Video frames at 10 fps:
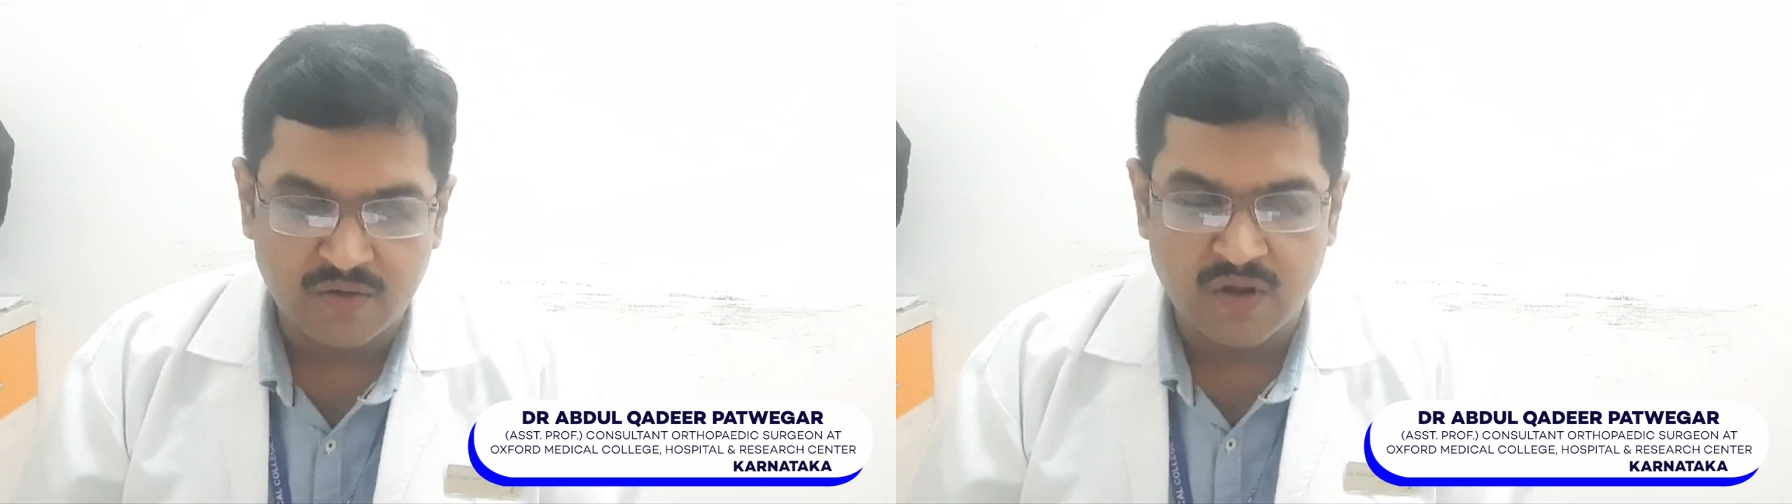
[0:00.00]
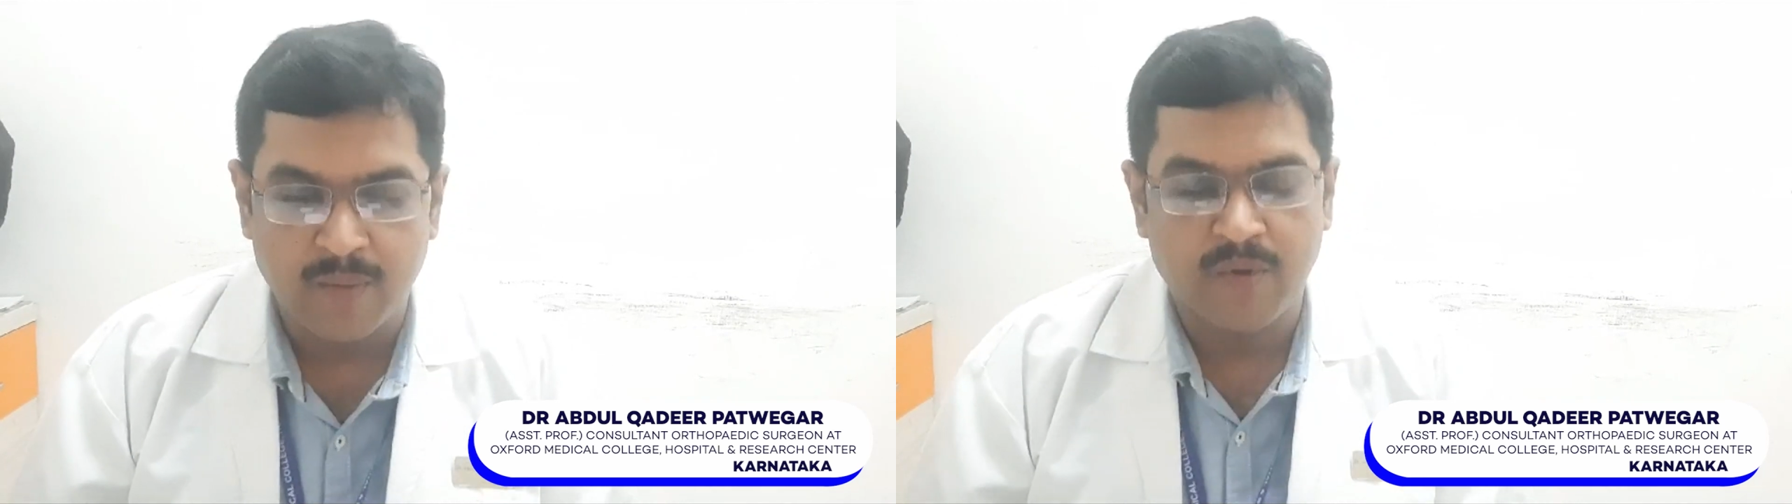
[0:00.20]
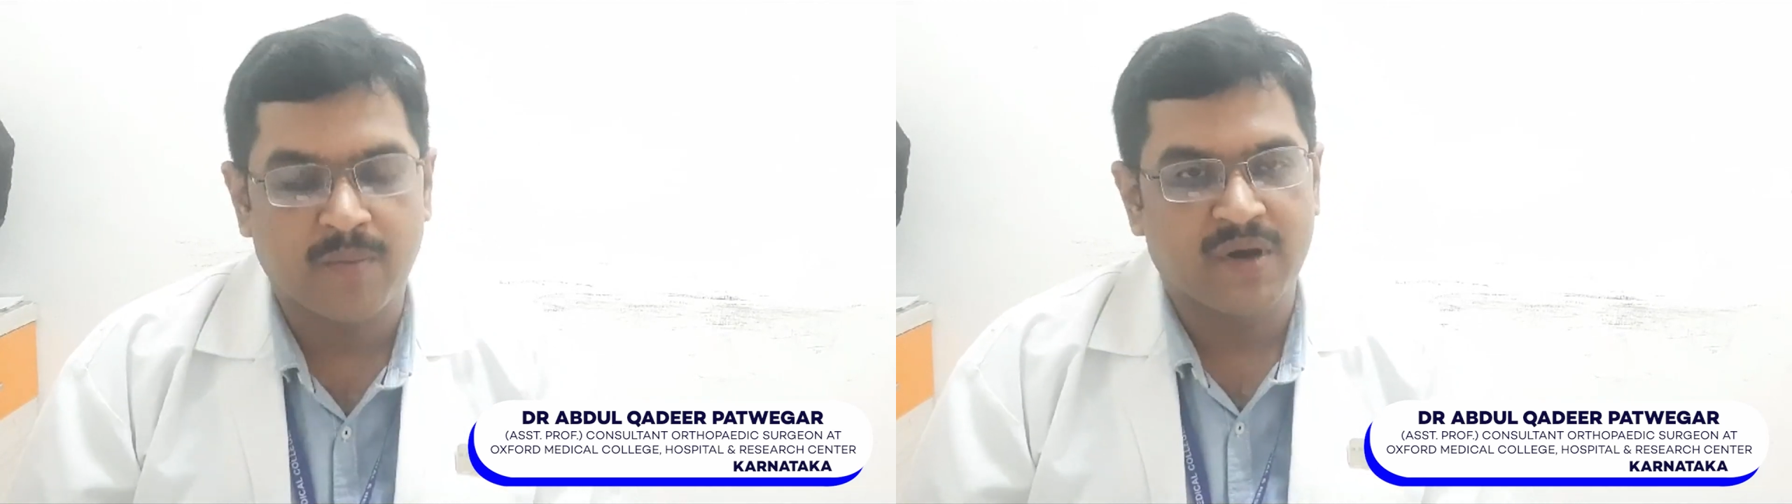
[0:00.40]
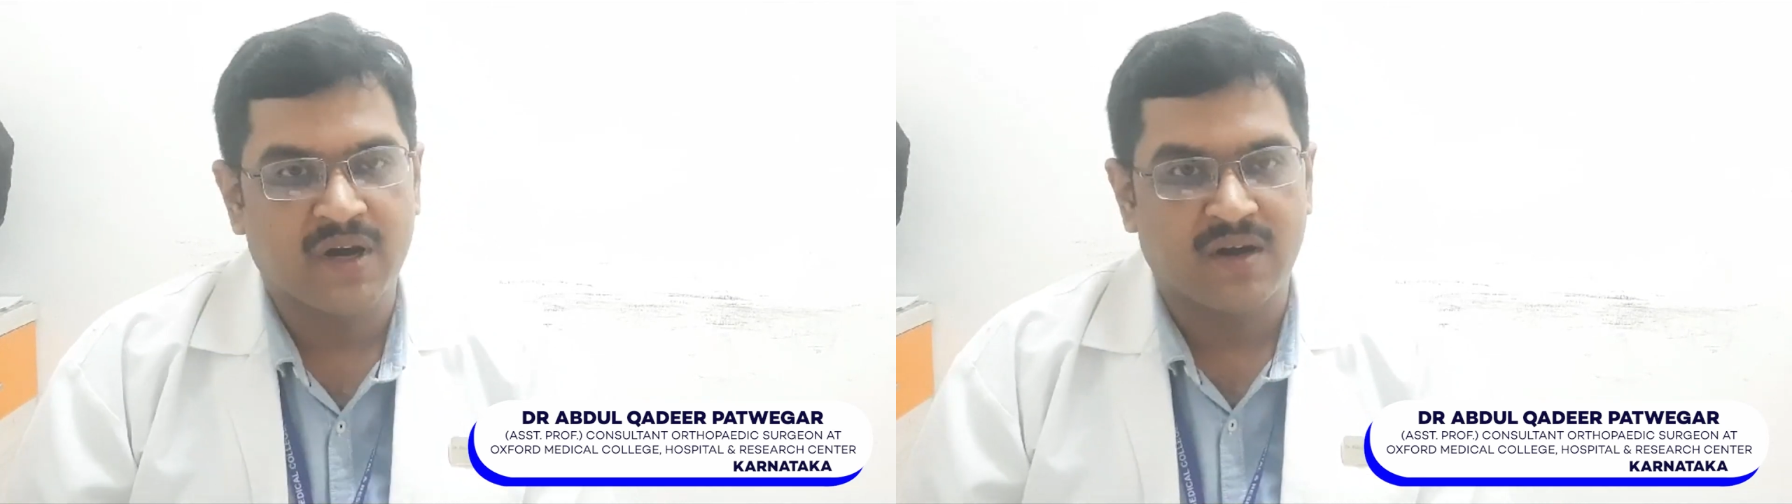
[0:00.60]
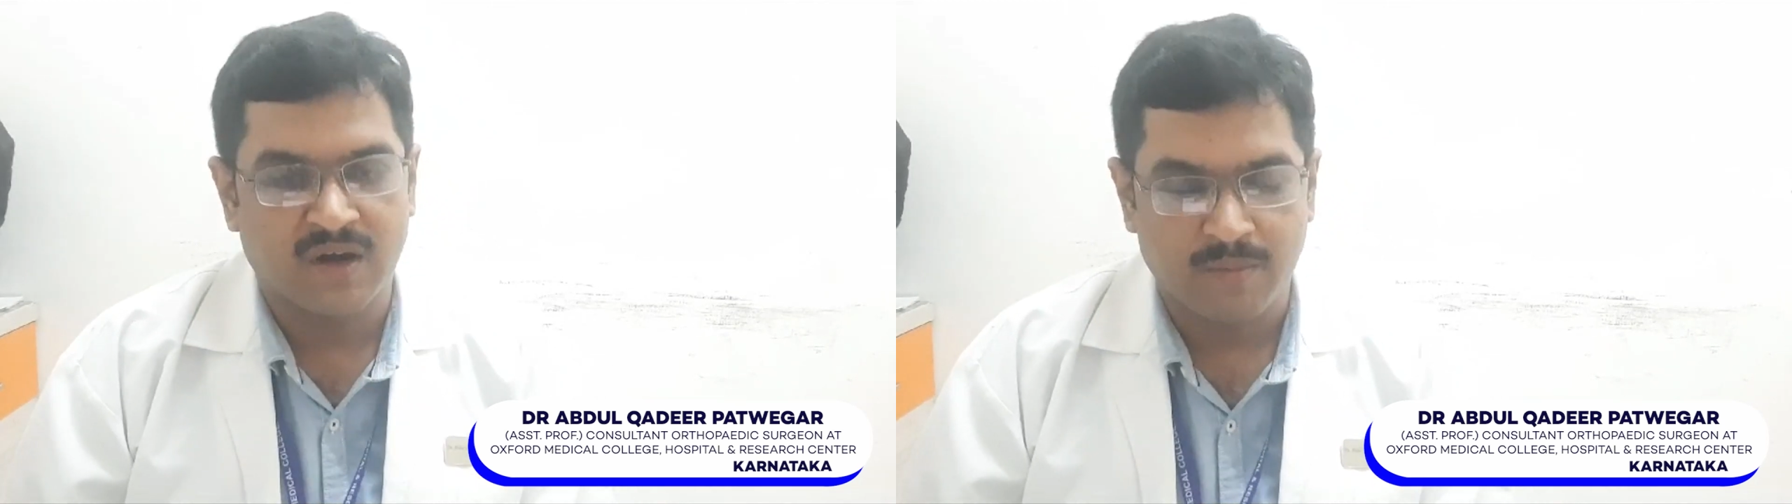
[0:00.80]
the
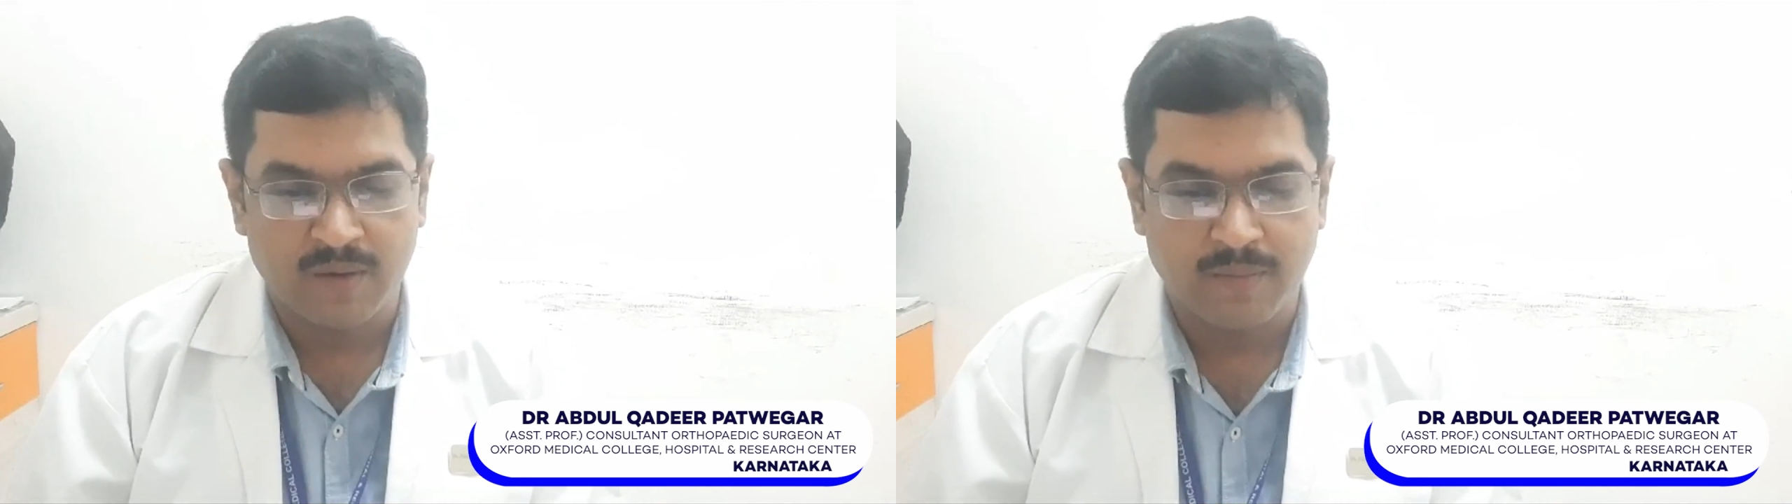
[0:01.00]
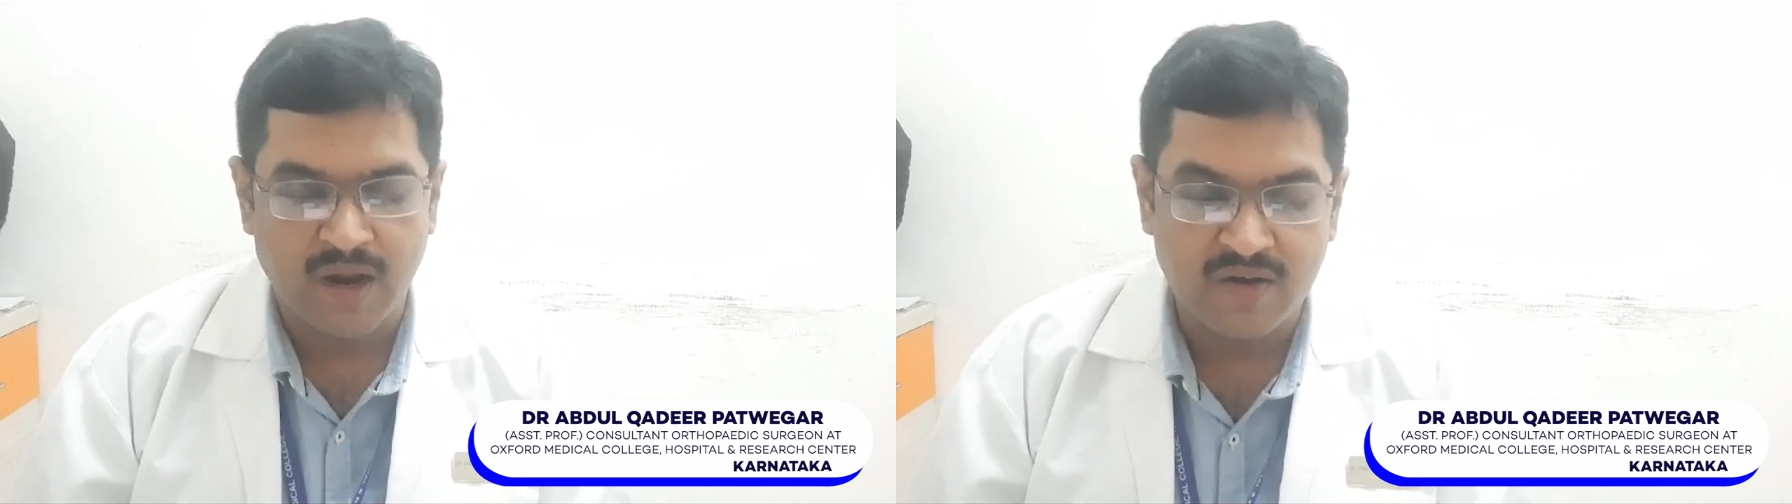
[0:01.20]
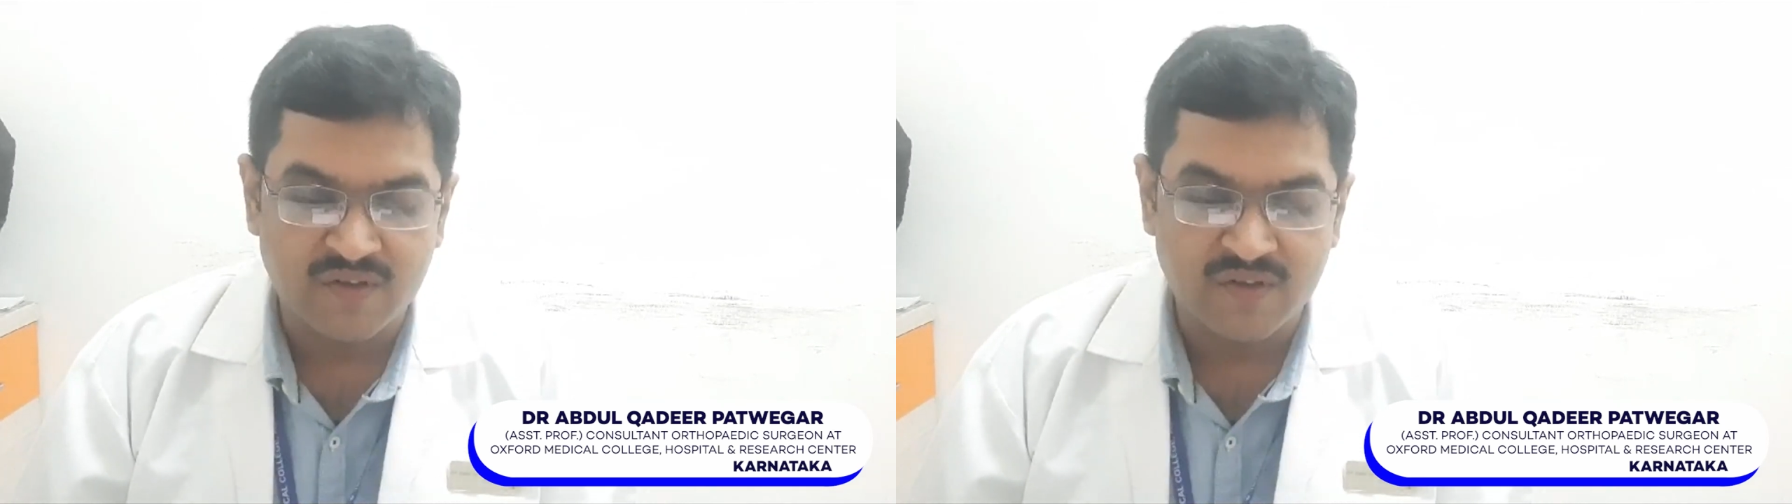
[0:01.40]
appropriate treatment plan,